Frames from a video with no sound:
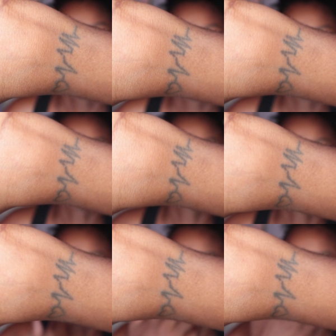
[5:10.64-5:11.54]
and it just
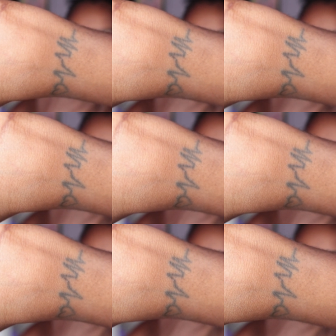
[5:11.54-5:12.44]
continues on onto
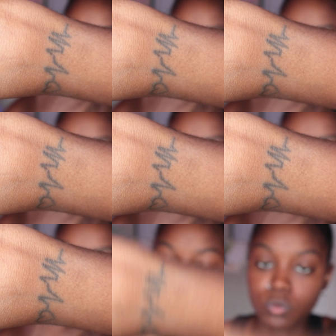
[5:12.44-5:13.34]
my bestie's arm
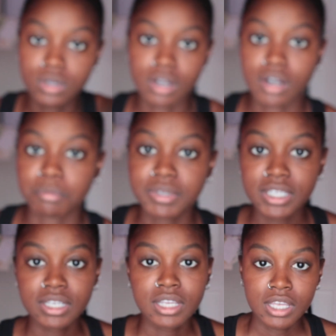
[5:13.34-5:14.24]
as one heartbeat.